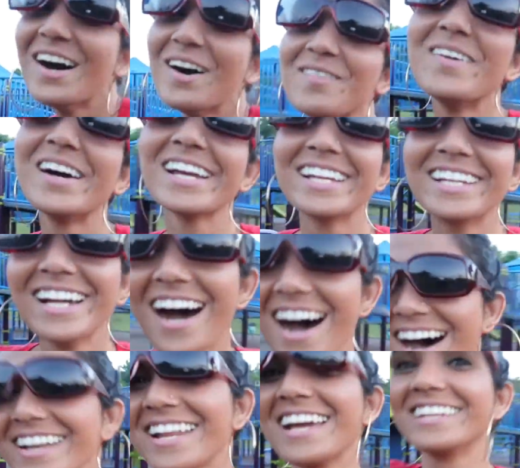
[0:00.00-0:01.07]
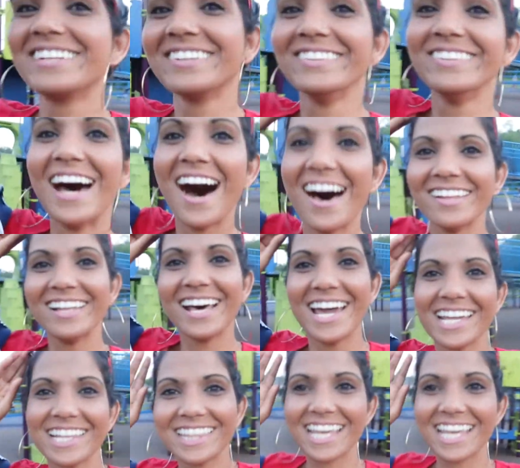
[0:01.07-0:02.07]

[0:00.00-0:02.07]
Oh my god! I do not like